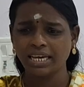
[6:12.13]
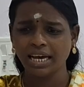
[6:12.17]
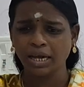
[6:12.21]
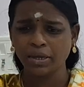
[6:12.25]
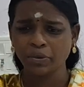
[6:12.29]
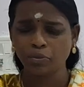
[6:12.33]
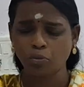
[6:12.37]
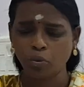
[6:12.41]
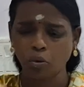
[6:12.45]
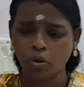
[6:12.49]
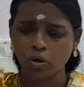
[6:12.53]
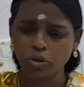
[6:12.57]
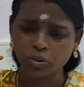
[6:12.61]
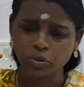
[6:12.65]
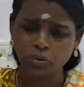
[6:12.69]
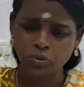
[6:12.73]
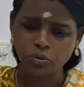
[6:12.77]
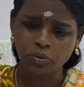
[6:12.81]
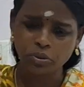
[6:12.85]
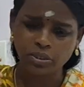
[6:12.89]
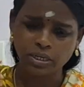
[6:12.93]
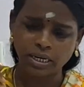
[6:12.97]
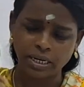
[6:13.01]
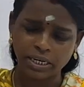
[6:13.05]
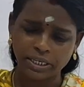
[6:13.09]
I want to
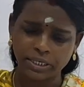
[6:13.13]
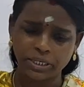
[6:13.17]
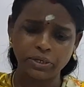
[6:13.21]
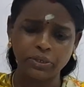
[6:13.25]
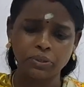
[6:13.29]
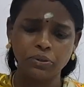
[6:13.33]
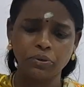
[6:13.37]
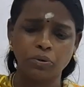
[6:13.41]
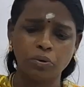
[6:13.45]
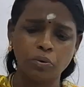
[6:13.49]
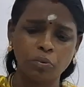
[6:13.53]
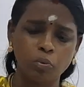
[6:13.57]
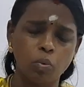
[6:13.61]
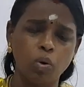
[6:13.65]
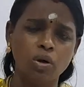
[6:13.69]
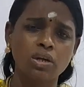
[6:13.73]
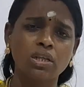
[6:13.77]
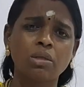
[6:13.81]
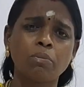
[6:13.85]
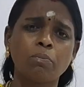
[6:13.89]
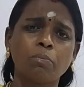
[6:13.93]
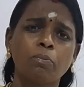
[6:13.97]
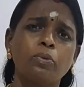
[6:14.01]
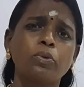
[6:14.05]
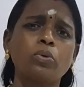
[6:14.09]
let you know what are
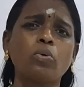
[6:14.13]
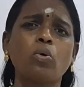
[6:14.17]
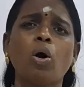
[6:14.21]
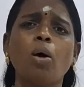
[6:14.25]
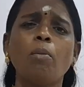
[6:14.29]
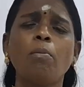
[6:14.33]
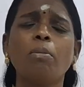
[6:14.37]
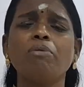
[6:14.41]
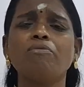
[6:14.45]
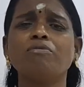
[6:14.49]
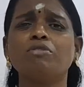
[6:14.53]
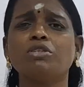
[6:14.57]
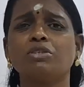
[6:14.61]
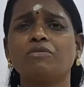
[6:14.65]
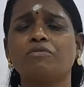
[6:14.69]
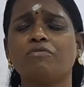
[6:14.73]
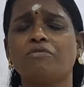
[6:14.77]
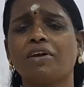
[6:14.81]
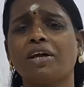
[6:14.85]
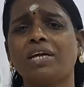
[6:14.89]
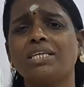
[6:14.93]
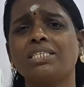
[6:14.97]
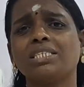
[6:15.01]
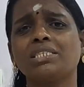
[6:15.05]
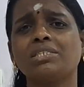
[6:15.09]
the problems
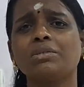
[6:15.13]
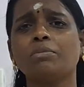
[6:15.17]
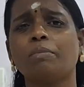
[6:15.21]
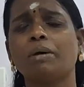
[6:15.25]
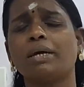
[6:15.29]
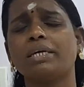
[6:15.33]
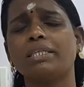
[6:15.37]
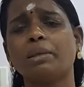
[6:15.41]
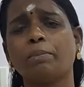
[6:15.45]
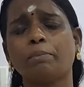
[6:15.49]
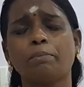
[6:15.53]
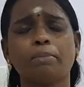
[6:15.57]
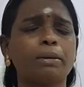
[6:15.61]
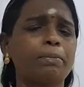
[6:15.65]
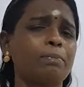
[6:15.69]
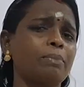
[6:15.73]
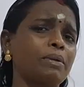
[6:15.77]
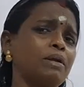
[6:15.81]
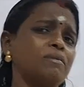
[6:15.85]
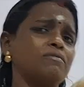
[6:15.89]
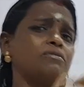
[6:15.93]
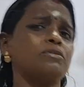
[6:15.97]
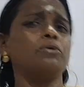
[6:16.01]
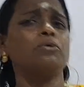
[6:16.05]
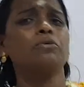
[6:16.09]
faced by the people
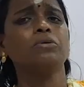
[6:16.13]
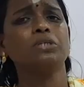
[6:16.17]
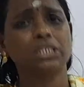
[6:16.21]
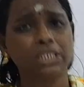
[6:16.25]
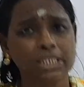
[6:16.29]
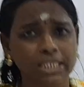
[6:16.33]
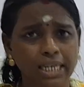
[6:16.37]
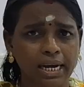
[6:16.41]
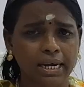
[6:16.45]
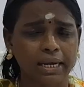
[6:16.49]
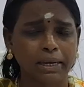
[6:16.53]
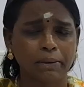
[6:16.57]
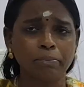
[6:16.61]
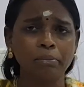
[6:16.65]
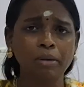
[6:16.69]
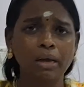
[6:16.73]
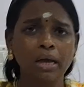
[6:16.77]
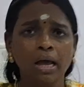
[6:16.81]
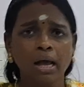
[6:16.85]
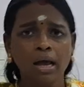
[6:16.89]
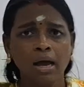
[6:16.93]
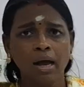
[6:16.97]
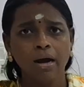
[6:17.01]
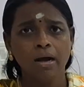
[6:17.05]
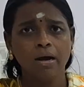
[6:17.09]
of those time
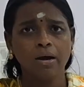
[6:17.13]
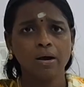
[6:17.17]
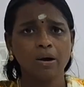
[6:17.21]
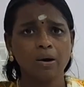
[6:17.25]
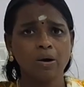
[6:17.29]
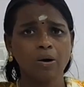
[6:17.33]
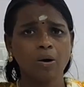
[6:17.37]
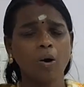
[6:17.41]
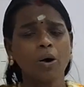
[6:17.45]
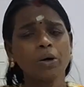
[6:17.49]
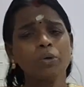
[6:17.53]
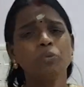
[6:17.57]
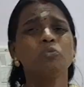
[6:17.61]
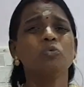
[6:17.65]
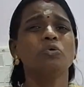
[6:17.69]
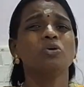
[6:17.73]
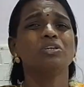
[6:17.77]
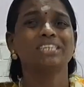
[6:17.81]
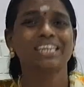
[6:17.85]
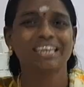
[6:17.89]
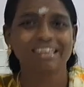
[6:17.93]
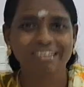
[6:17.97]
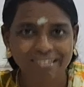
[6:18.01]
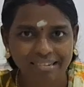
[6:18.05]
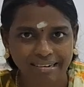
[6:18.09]
on
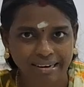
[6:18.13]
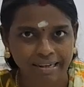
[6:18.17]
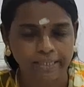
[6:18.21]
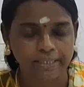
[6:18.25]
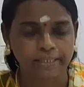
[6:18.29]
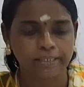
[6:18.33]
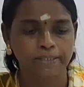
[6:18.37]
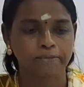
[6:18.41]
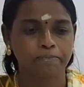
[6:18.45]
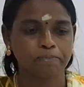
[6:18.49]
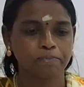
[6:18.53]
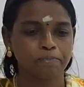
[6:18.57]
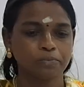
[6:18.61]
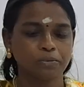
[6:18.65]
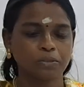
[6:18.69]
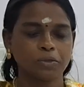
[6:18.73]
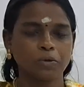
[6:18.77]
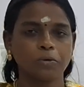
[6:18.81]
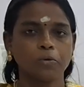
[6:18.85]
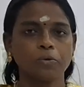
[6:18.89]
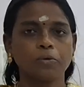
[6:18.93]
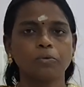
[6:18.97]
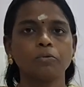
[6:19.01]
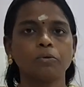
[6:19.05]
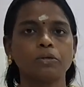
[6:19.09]
voting right.
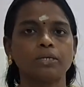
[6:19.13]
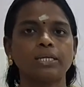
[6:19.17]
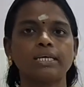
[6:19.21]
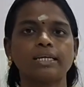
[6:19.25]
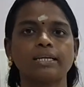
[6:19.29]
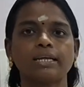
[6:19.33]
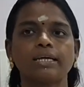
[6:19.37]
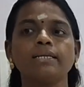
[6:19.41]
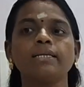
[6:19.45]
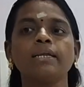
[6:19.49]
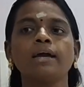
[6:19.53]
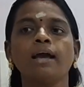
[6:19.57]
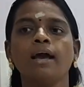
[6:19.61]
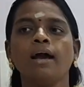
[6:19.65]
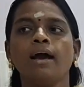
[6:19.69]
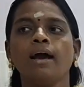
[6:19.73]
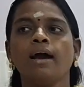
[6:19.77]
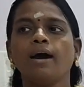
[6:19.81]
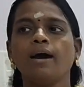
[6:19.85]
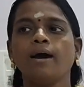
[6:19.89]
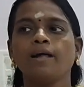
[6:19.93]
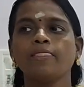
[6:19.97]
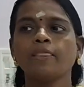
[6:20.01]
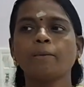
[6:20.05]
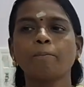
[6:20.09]

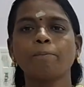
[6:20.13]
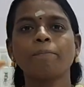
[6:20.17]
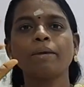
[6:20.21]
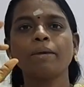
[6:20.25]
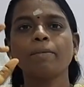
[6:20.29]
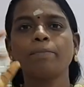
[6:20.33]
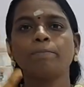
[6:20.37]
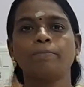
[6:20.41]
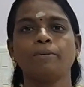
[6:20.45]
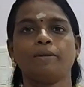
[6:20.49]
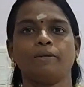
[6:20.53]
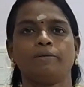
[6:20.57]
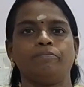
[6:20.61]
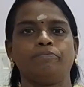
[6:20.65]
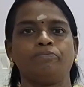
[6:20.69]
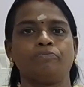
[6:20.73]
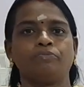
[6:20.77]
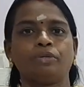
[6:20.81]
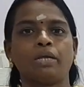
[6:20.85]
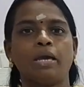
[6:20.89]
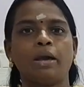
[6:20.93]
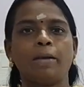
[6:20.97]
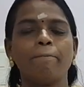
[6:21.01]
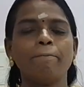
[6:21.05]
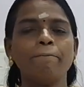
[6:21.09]
And the people,
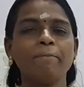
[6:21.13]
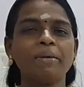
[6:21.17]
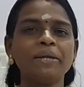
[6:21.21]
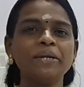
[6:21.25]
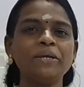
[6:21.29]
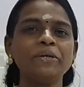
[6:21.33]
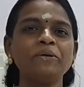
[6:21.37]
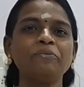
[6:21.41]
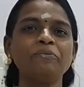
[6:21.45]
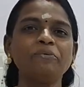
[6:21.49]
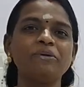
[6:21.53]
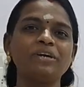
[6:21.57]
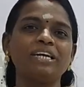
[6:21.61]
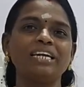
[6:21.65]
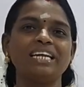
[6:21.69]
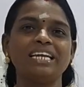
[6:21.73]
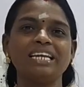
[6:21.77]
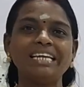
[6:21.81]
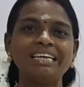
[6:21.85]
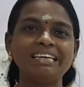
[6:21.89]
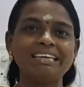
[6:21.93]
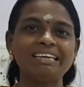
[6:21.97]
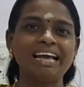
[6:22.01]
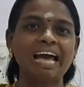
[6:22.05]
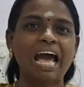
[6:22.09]
men
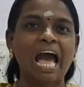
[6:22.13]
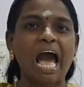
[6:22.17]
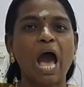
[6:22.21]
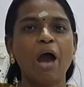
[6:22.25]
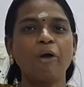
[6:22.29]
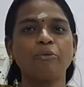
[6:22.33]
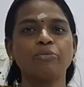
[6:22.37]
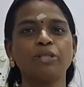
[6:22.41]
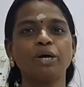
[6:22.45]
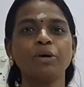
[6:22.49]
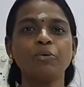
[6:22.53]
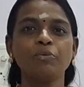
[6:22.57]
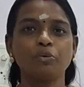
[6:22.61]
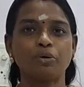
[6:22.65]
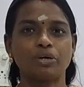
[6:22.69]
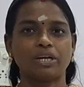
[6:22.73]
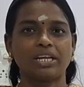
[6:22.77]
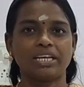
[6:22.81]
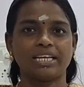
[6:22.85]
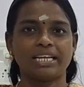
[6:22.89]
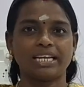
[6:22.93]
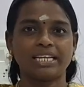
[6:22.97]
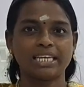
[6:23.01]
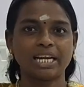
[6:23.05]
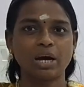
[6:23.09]
only have the voting
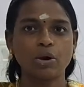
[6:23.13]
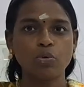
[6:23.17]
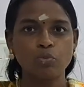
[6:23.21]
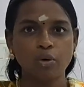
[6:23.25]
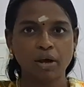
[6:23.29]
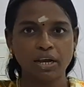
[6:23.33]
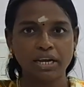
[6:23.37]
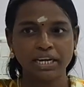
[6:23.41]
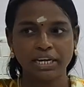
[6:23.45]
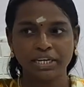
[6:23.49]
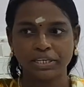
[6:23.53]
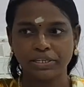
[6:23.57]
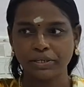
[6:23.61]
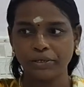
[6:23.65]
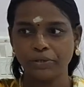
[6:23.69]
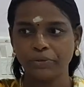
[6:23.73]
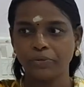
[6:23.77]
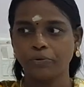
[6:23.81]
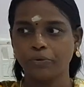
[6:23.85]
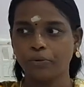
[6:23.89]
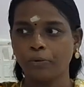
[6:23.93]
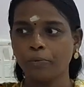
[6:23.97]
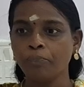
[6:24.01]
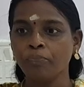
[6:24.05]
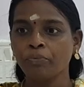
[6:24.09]
right. Now I let you
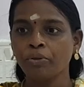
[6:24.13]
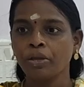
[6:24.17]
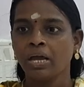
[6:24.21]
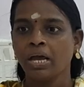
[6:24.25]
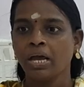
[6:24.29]
know